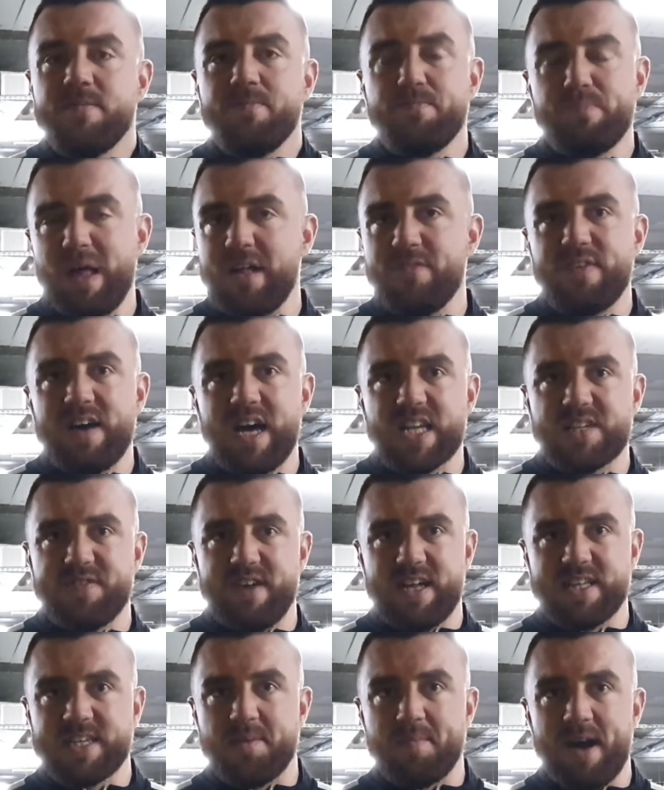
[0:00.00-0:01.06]
Belfast
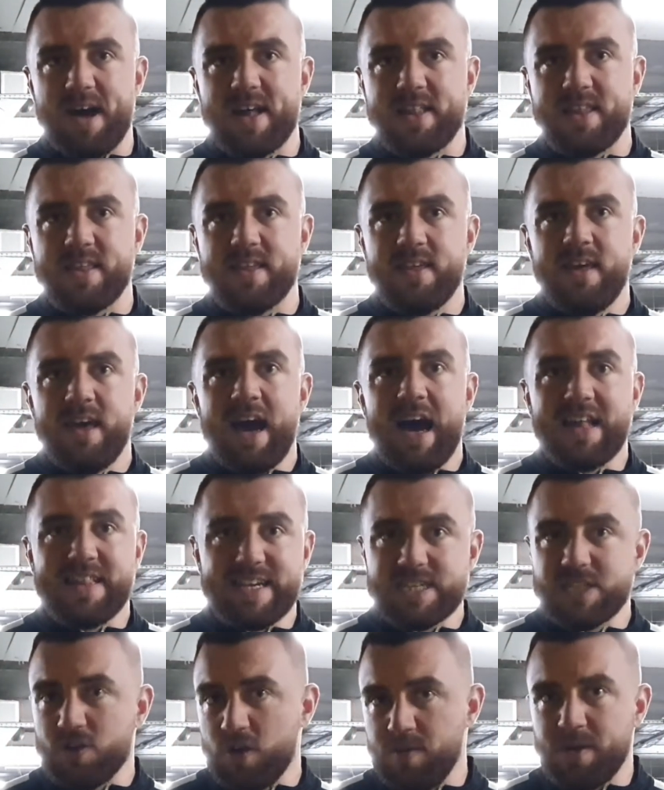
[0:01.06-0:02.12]
fans are mad. And
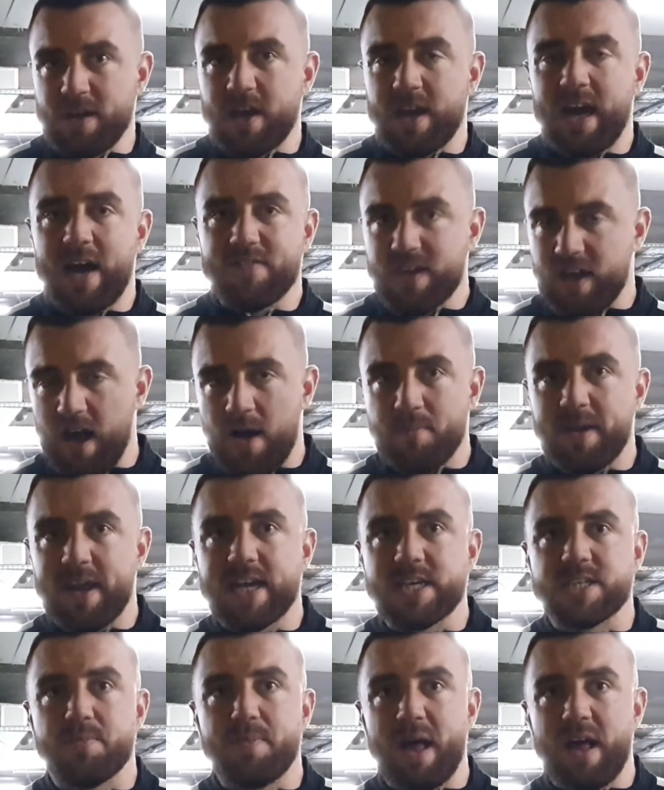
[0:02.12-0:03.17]
this time you're going to have the
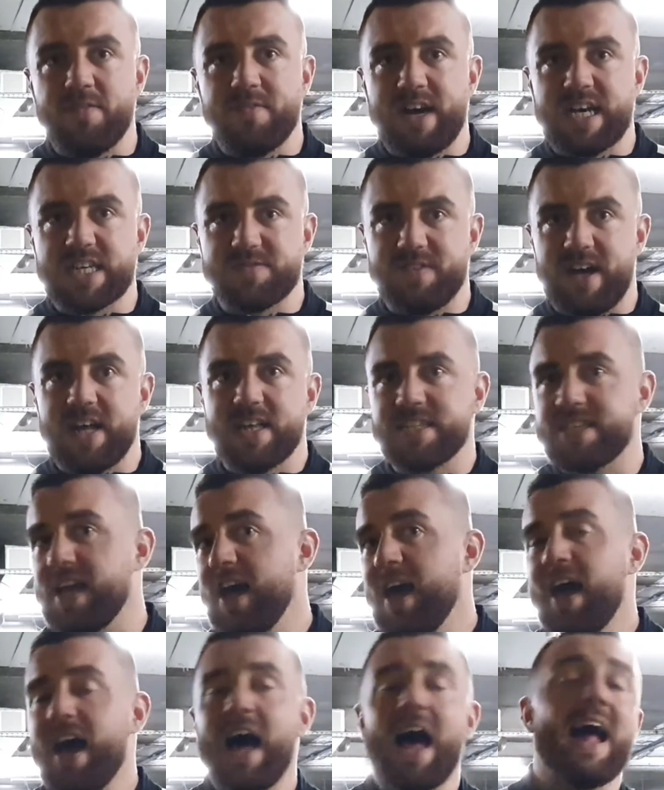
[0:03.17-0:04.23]
combination of Belfast fans
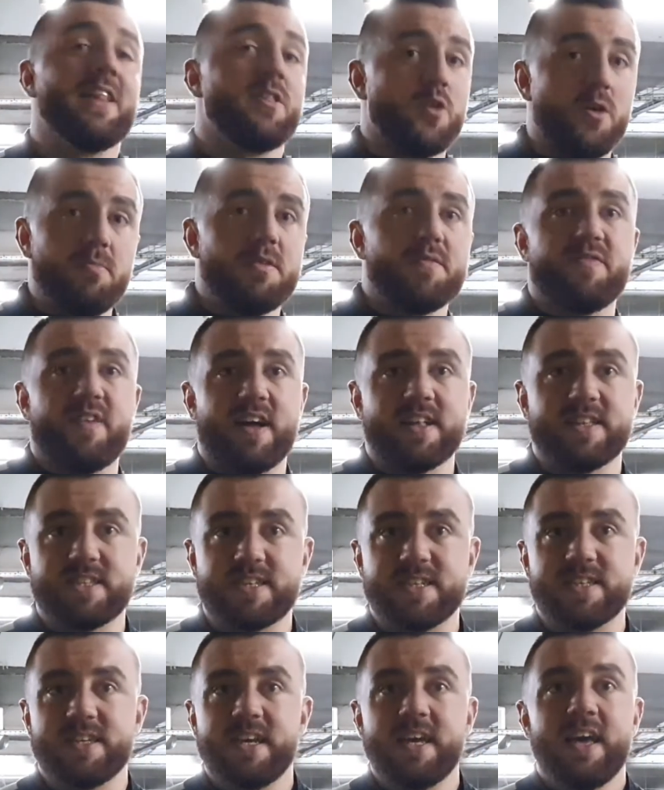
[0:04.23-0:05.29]
and Dublin
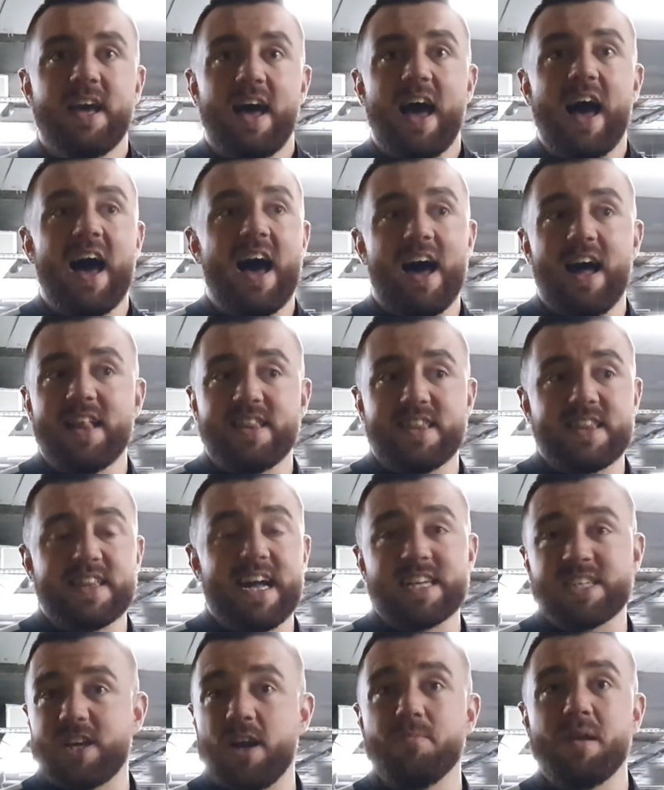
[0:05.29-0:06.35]
fans. And
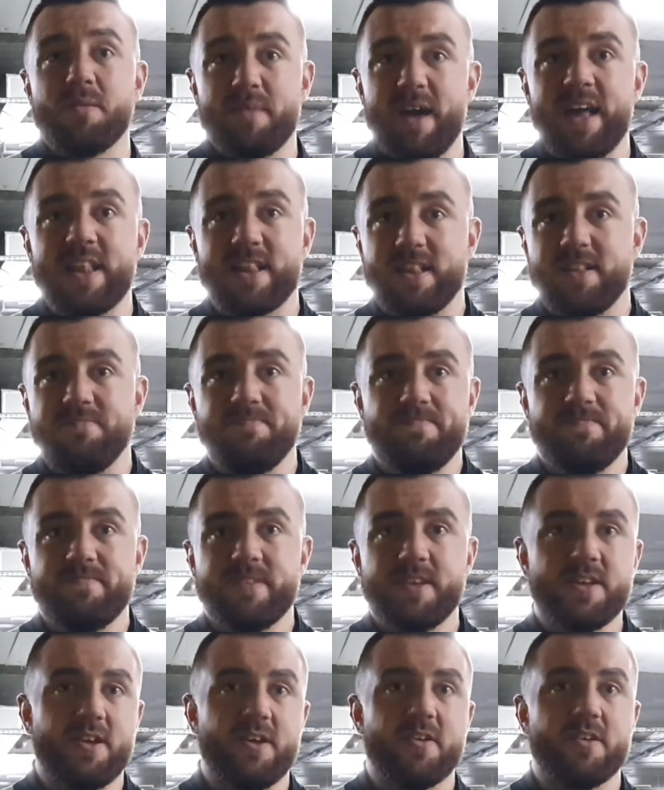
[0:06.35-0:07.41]
that's going to be mental.
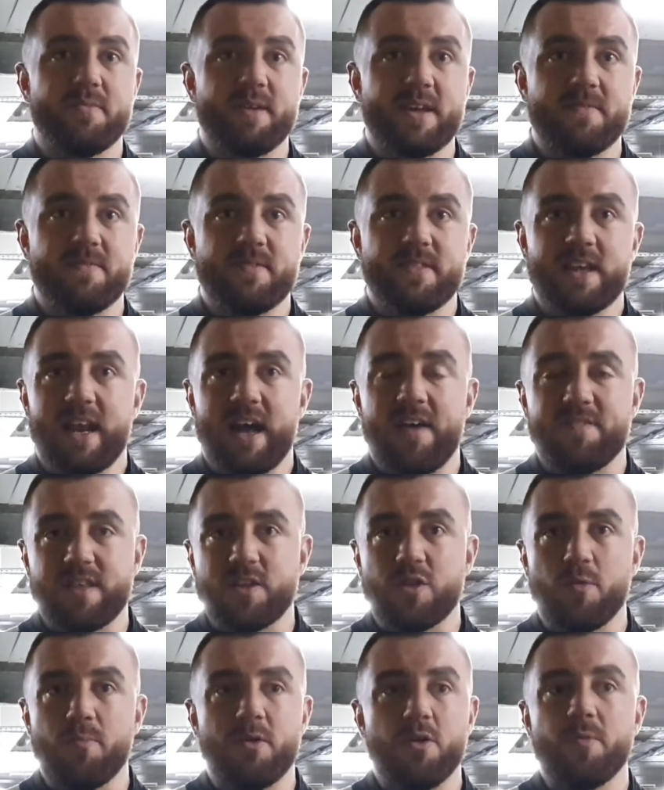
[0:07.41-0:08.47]
You know what I mean? They'll have to
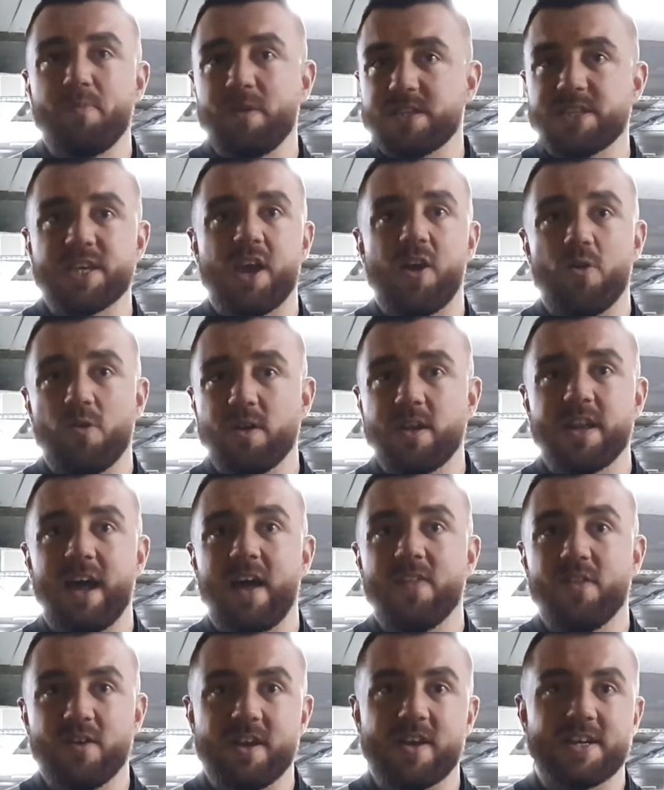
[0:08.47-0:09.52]
double up on security
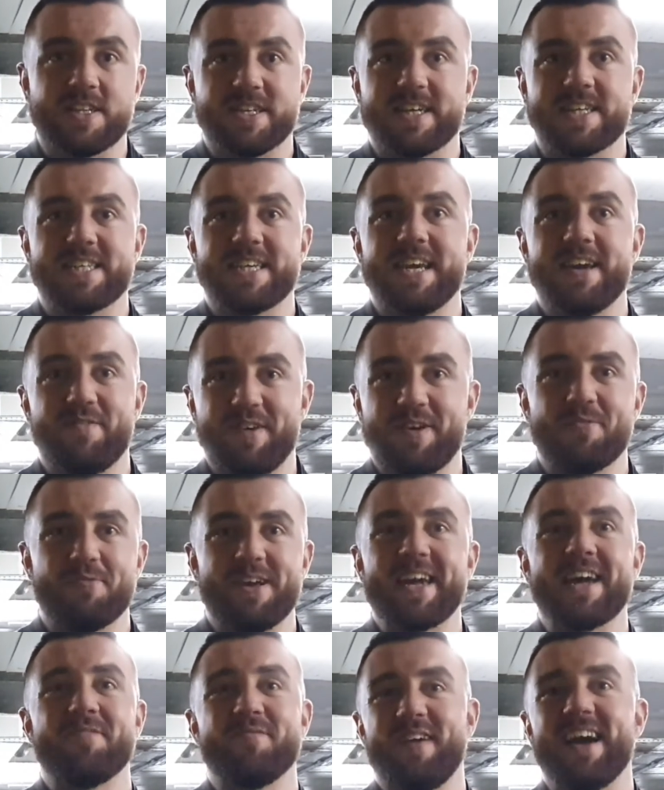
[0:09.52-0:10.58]
that night because I can see a few
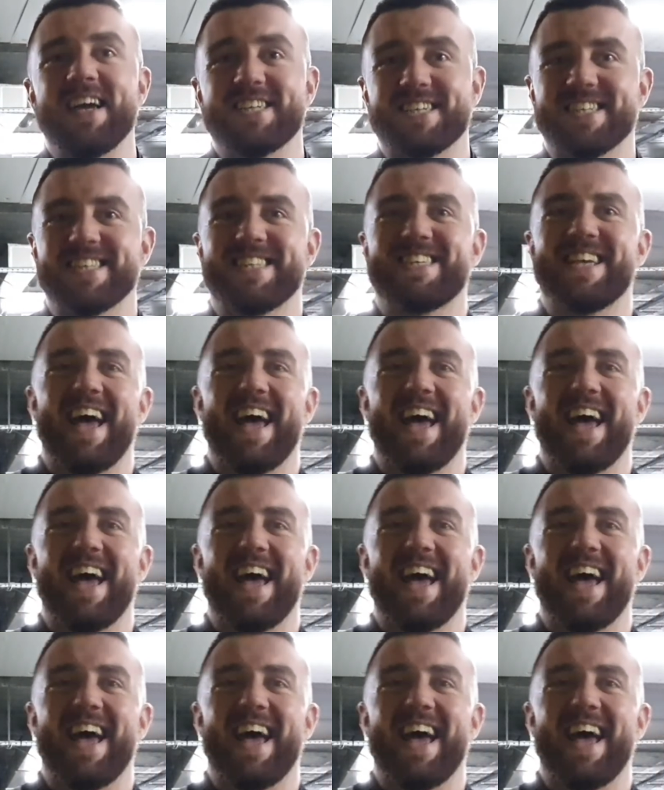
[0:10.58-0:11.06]
ringing bells.